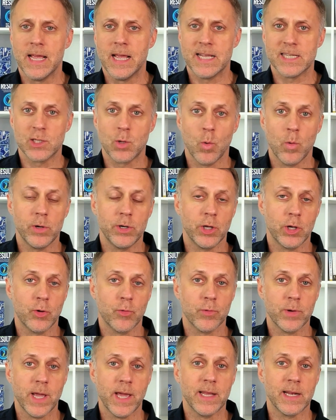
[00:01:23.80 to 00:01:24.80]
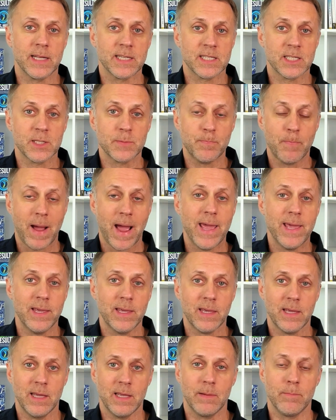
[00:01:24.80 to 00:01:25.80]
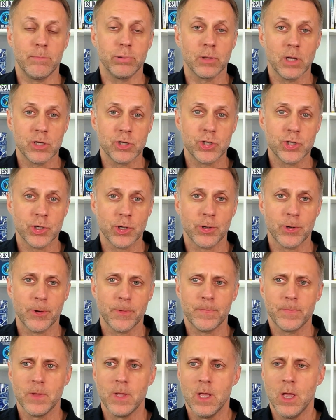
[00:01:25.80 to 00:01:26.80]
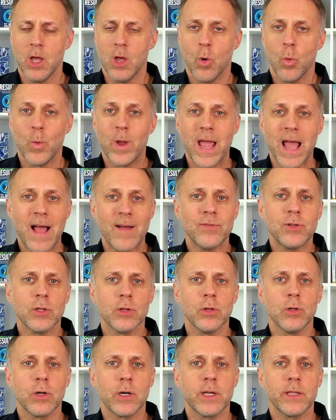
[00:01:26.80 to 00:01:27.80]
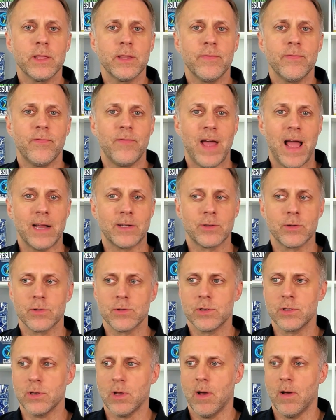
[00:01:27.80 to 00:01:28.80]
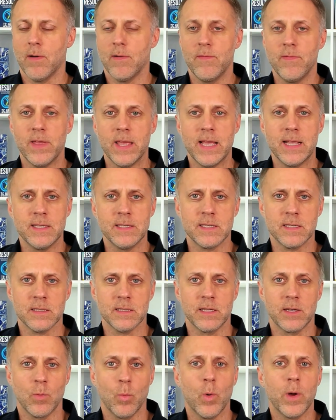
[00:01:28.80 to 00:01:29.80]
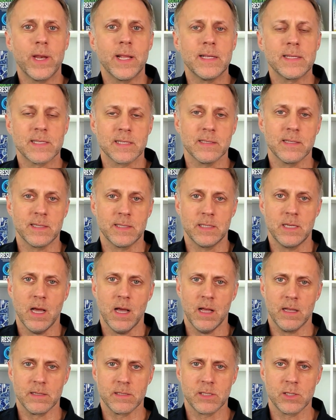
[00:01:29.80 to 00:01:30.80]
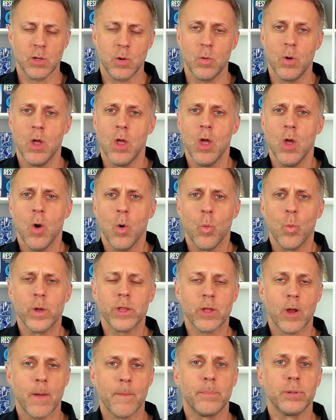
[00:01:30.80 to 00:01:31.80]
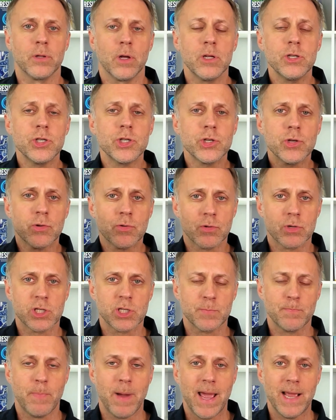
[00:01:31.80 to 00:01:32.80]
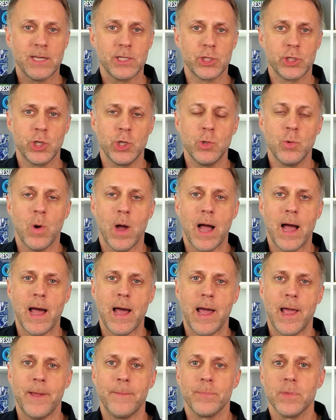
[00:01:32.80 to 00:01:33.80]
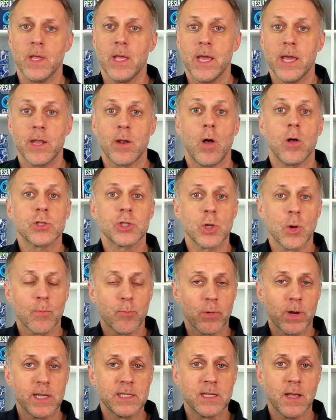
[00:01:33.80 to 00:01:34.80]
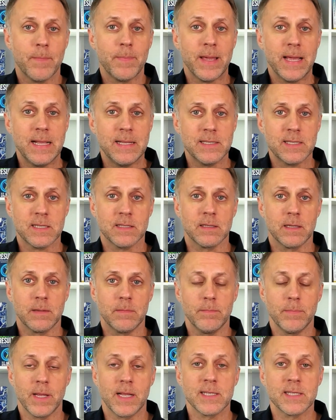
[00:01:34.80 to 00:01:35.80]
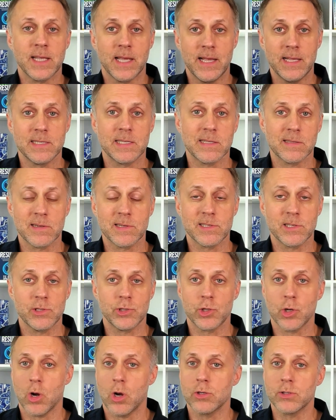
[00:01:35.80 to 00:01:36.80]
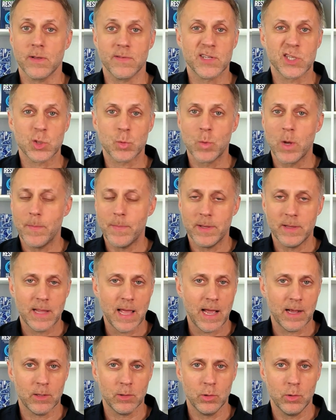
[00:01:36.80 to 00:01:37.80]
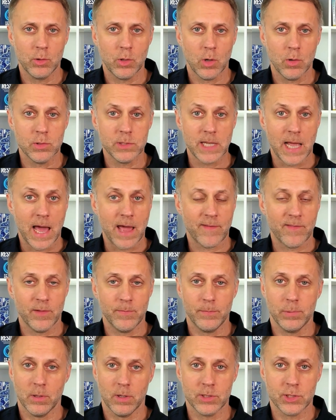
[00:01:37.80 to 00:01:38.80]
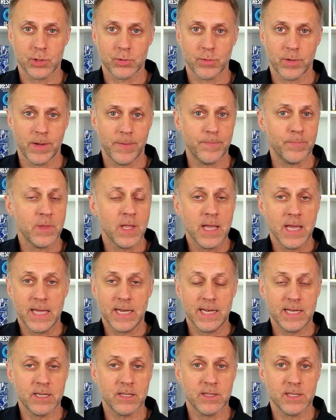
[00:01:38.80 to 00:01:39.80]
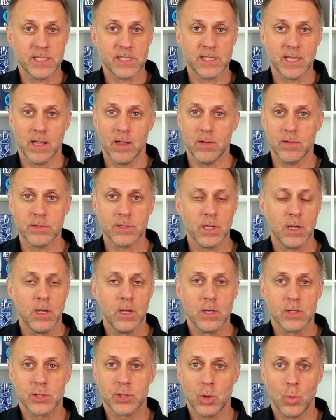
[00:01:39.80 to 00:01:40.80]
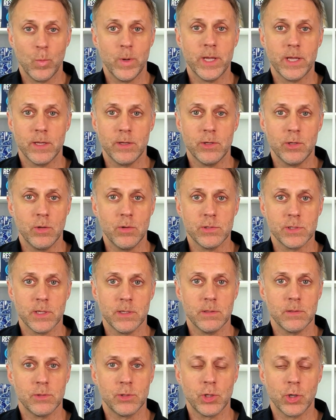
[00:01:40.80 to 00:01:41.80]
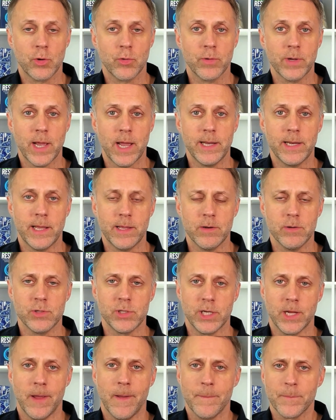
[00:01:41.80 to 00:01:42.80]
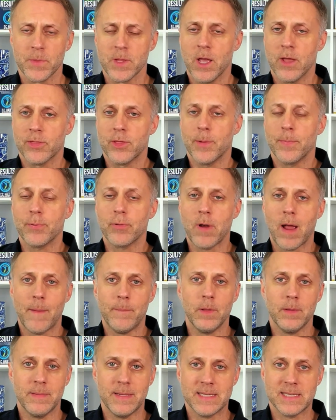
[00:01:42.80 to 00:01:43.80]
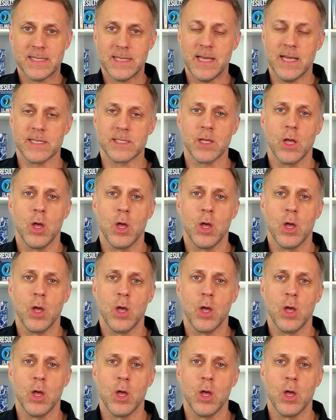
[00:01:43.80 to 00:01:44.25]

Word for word: is going to create a spike in blood sugar, we have to look at the factors of insulin and what insulin does. So when our blood sugar spikes too high, it also brings up insulin because the insulin is in charge of sweeping that glucose out of the bloodstream and into the cells so we can use it to create energy. The problem is this,